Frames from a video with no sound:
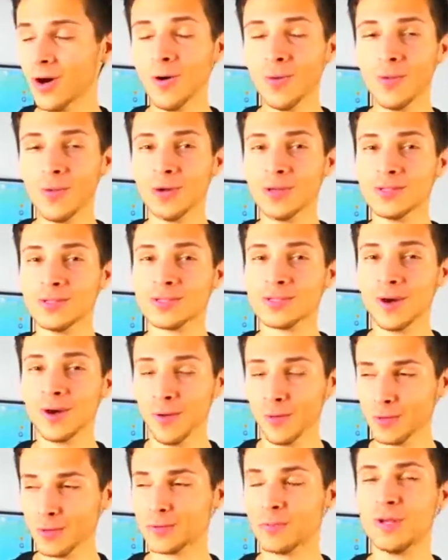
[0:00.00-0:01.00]
always
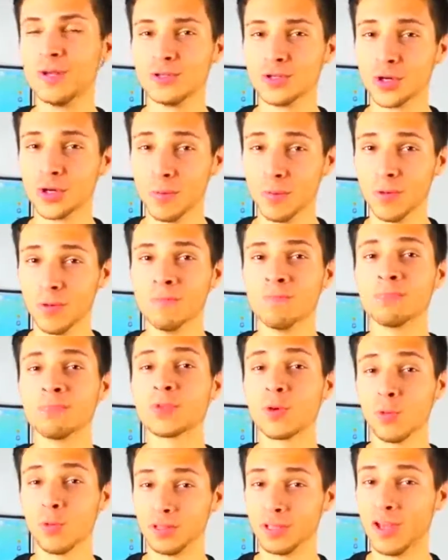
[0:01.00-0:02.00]
been a trouble
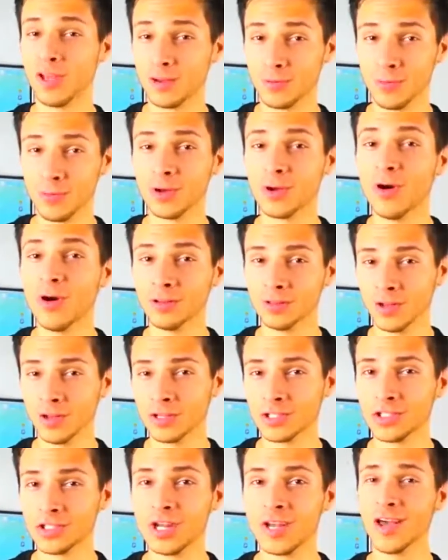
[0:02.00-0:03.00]
with getting one on
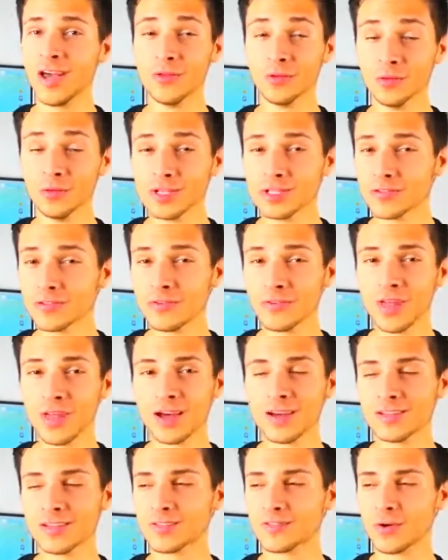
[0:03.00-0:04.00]
launch day, and the reason for
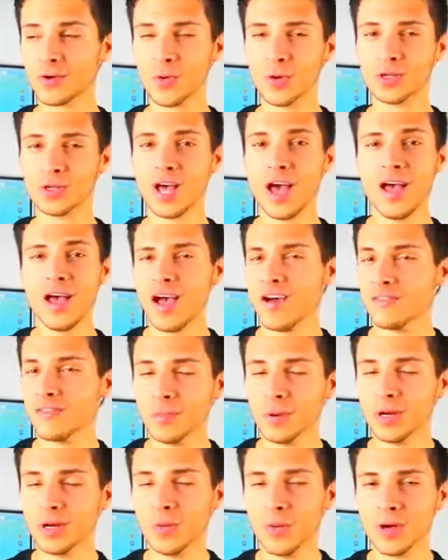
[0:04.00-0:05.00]
that is, of course,
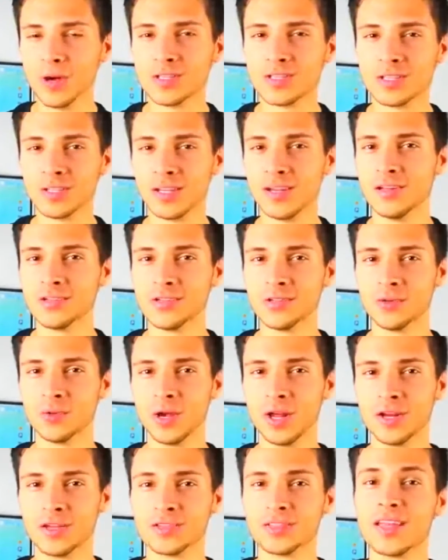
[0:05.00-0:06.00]
everybody wants the latest and
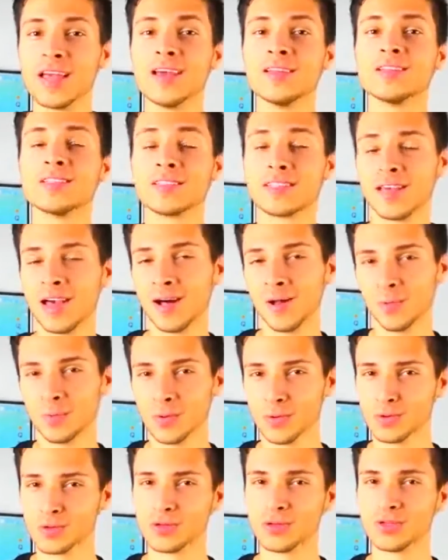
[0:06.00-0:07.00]
greatest, and
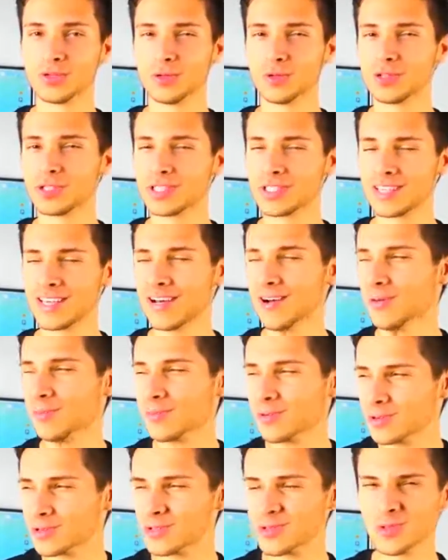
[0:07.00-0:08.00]
scalpers. Those
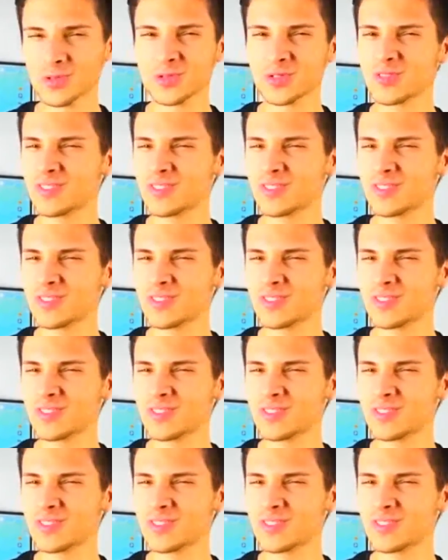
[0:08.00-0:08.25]
scalpers,